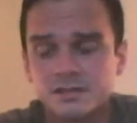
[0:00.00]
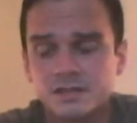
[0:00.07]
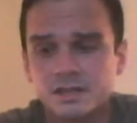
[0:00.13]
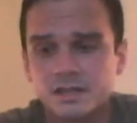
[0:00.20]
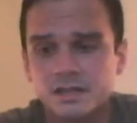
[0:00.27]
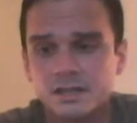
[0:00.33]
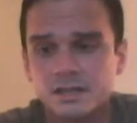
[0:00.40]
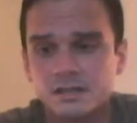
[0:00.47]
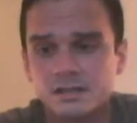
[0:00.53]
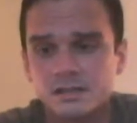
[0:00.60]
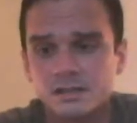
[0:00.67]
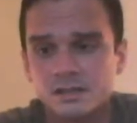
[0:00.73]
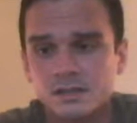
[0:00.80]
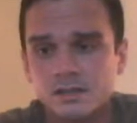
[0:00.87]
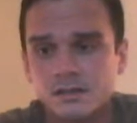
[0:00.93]

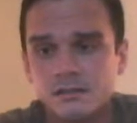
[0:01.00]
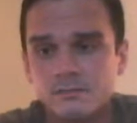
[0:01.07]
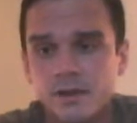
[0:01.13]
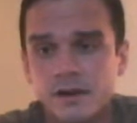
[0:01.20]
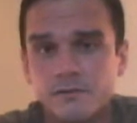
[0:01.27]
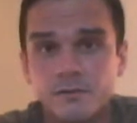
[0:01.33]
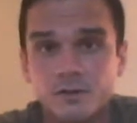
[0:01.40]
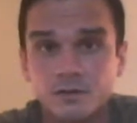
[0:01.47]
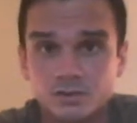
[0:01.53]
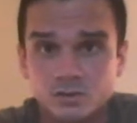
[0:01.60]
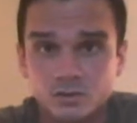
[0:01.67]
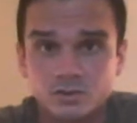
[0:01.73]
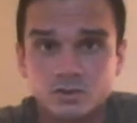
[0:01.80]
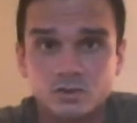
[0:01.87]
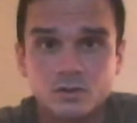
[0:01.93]

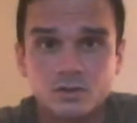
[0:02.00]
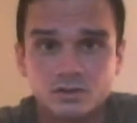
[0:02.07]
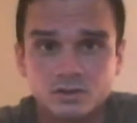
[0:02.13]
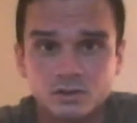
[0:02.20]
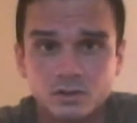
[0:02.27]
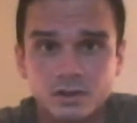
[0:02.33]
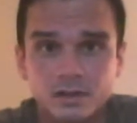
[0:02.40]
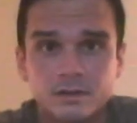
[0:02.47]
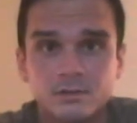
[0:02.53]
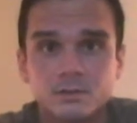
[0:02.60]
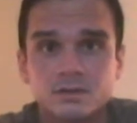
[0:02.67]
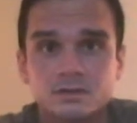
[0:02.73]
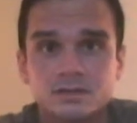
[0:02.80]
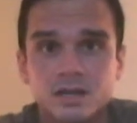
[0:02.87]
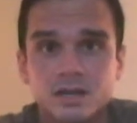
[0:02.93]
little short story
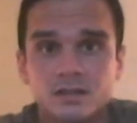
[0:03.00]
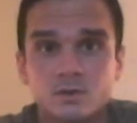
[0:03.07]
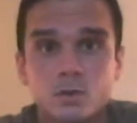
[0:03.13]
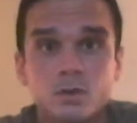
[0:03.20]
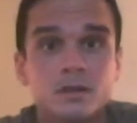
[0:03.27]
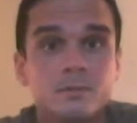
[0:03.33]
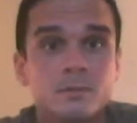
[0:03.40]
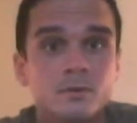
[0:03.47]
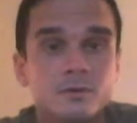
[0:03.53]
was Toilet